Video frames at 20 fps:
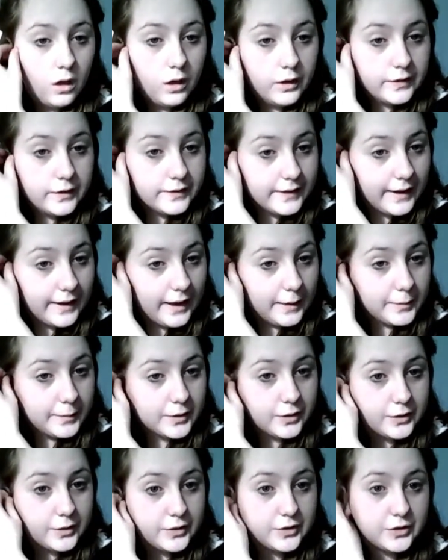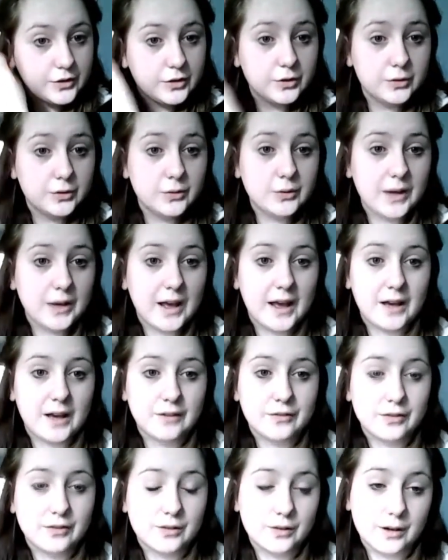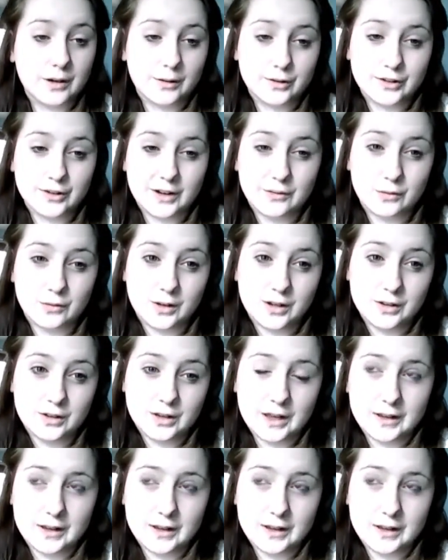So yeah, I'm a good 2.5-3 hour drive away.